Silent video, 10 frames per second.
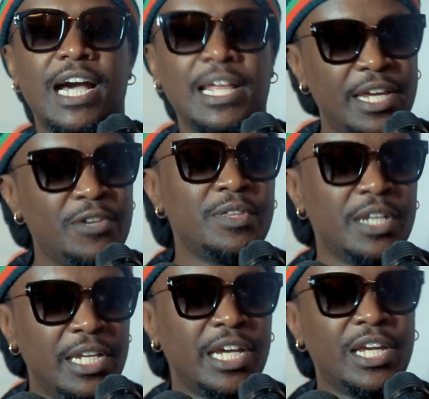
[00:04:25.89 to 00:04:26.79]
at the end of
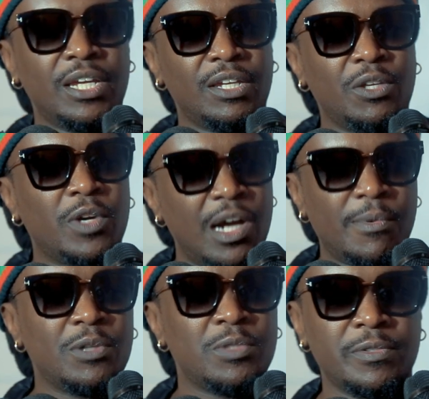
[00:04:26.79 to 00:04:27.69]
the day, you
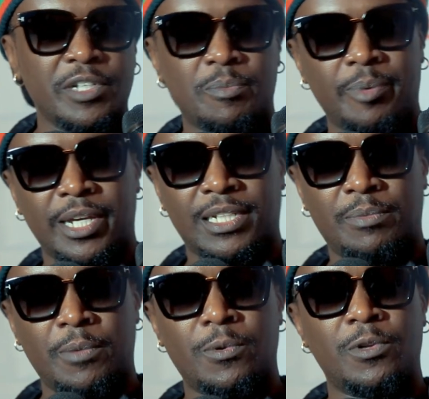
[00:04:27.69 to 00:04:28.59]
come out with
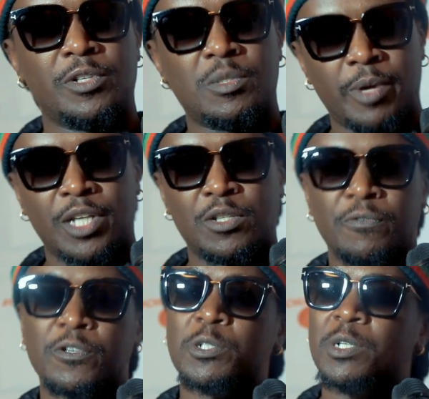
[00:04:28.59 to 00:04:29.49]
respect. People will respect you
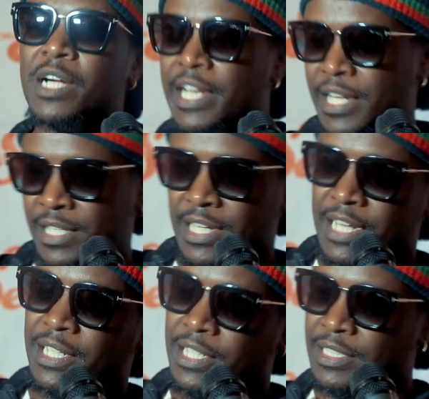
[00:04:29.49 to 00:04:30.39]
for trying,
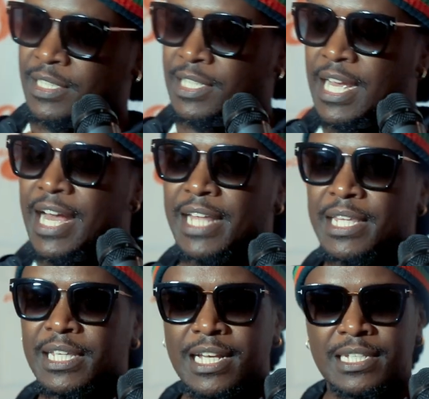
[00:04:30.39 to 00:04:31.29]
at least. I
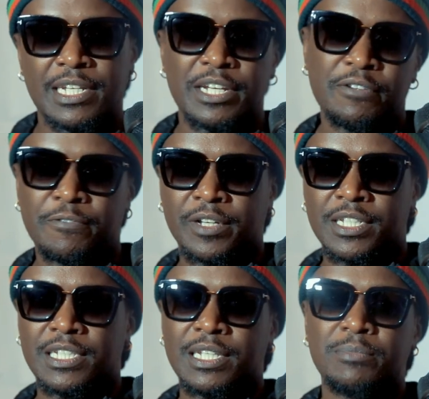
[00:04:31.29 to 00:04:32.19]
think that's the
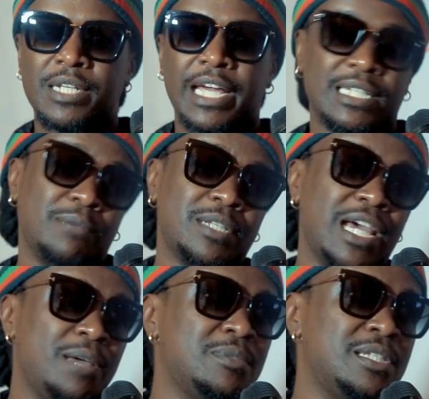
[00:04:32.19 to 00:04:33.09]
difference.
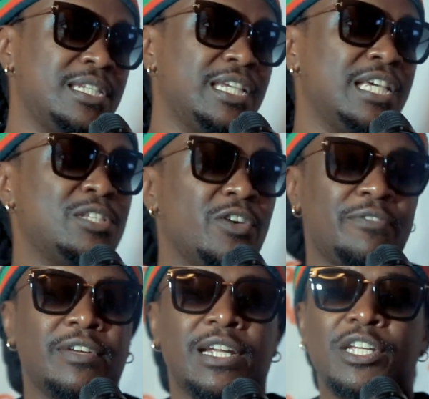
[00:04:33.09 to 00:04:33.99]
Sometimes it's not
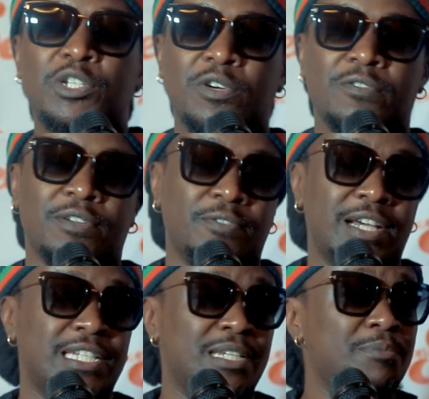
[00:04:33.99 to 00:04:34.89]
even an issue of
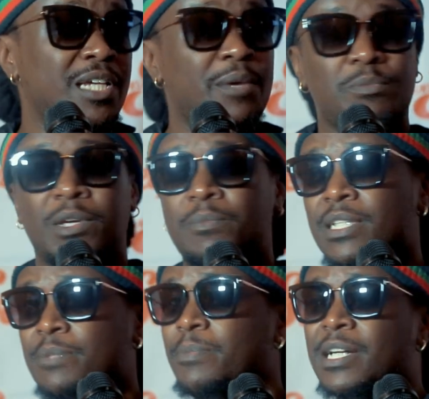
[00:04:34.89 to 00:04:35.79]
advice. Sometimes maybe
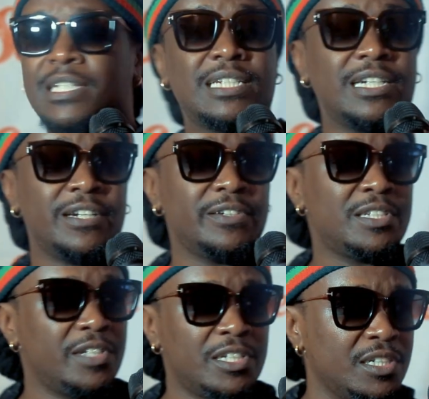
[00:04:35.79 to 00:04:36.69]
it's budgetary
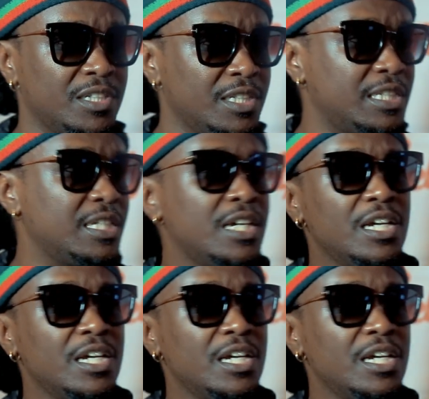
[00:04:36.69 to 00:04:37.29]
restrictions